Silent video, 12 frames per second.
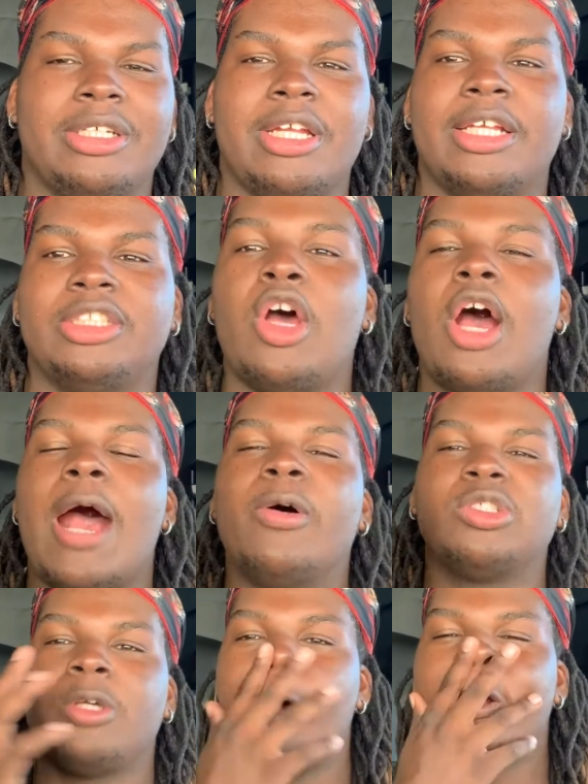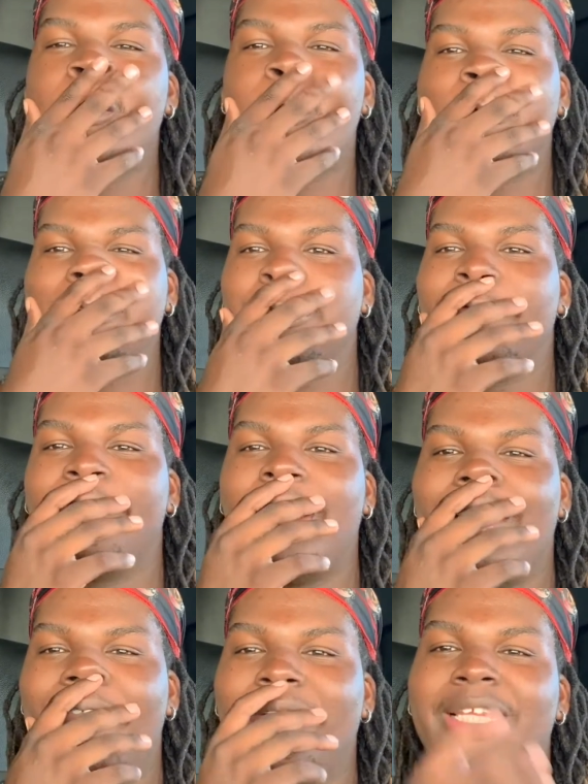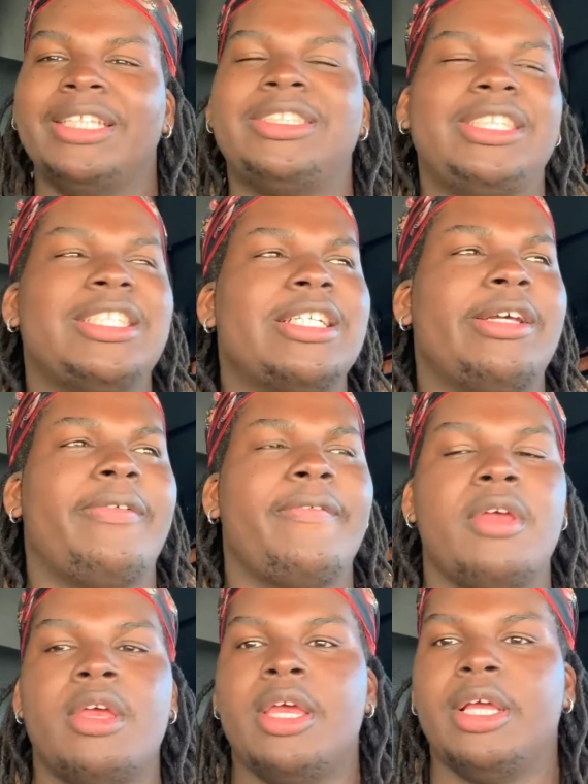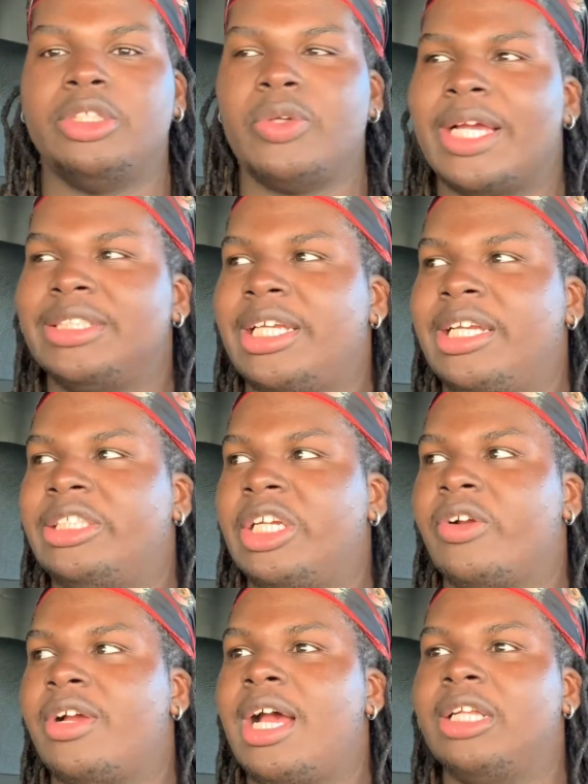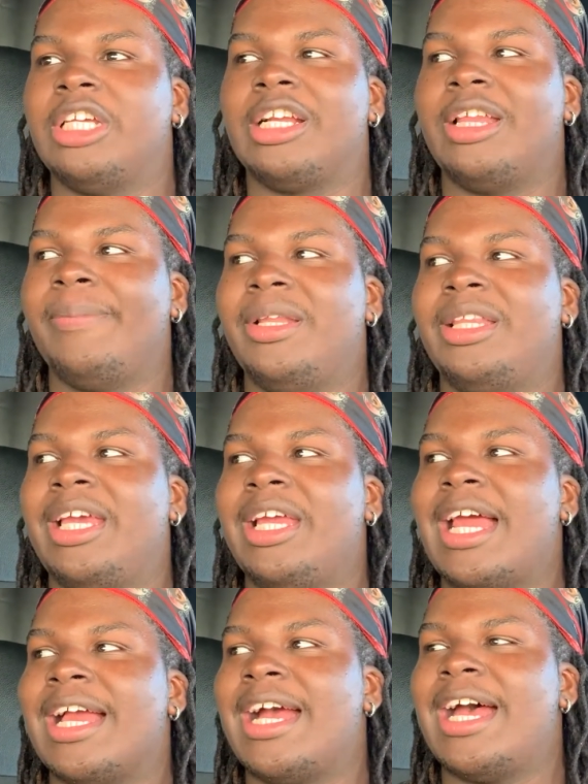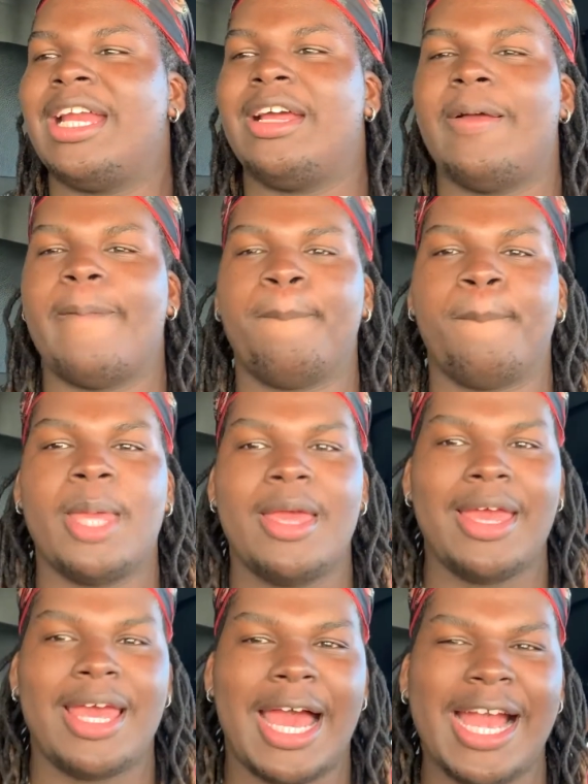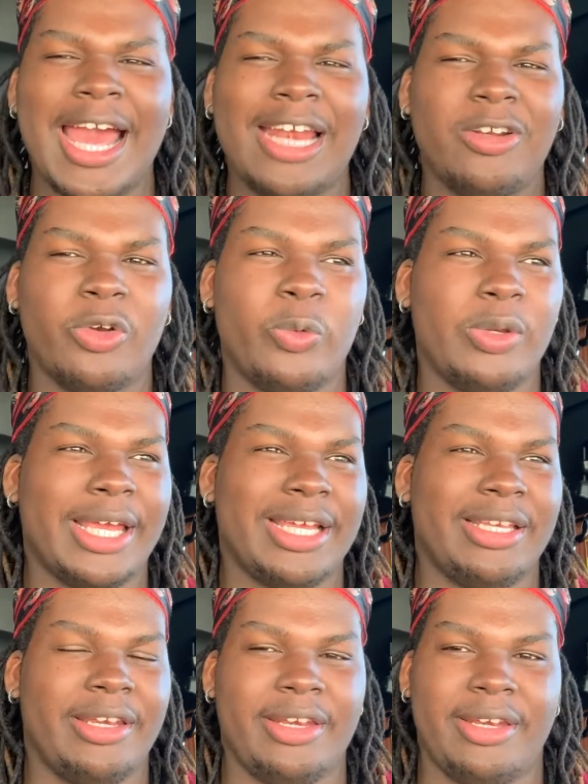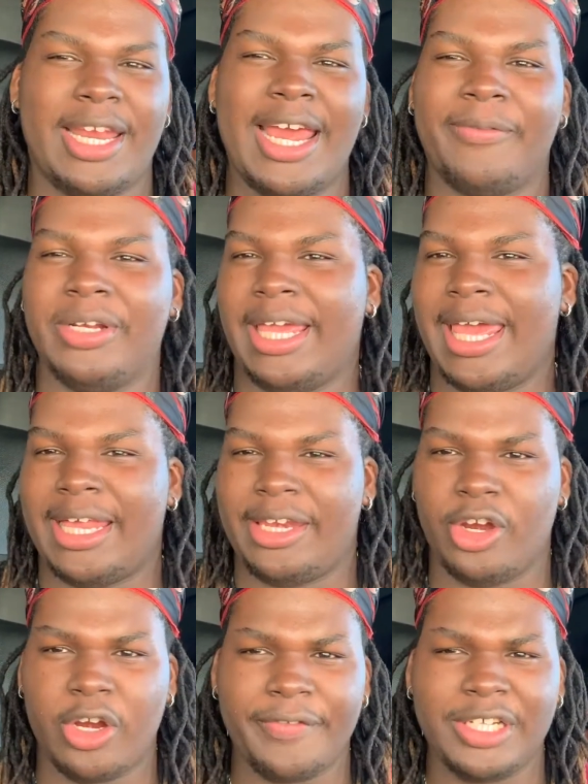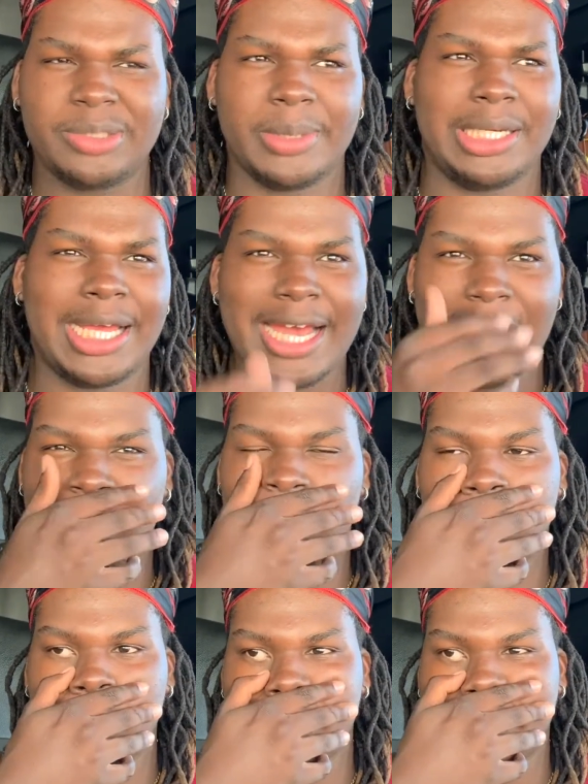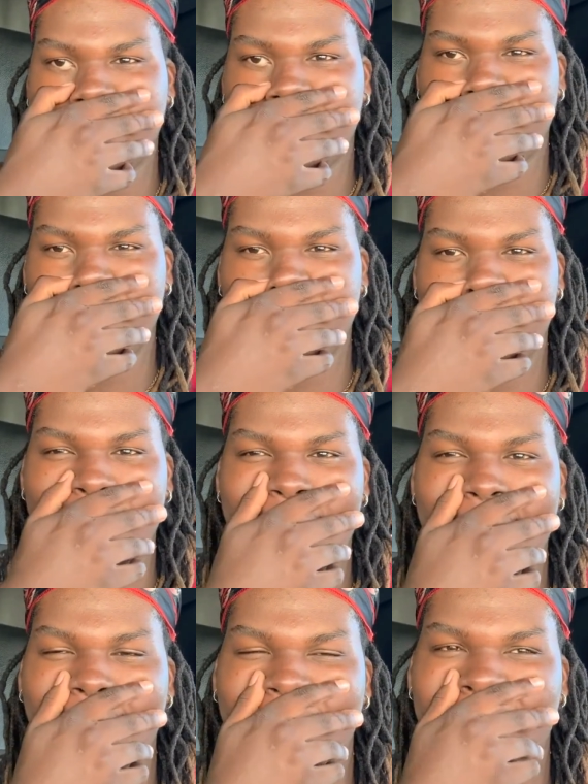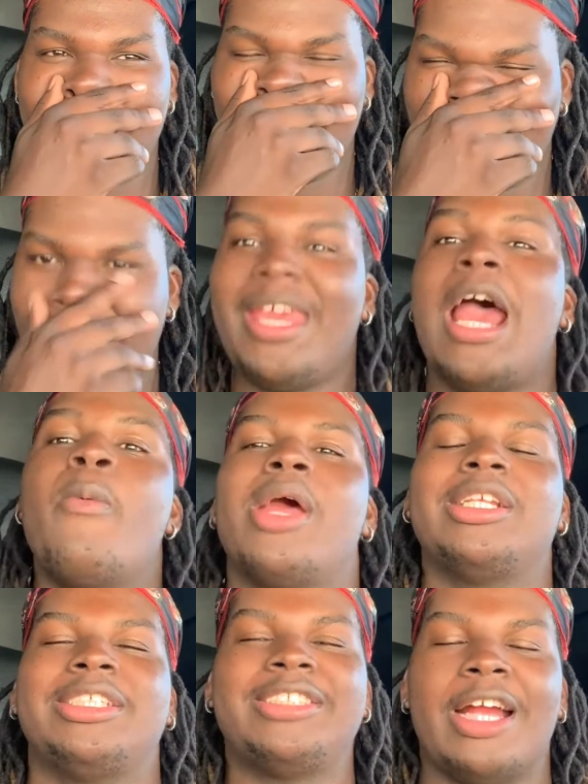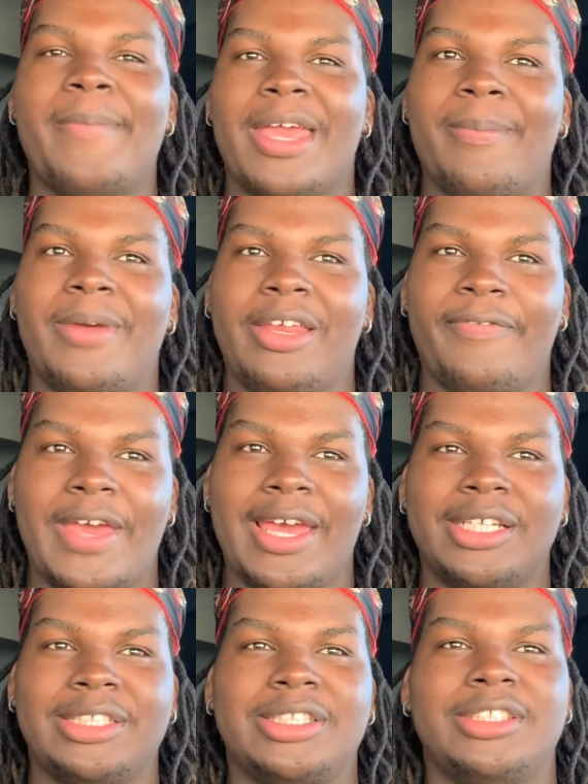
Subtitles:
So I was going to go to Valencia, so I could set the general contractor. But then I got a little, like, not really nervous, but I got a little like I wanted to start making money fast.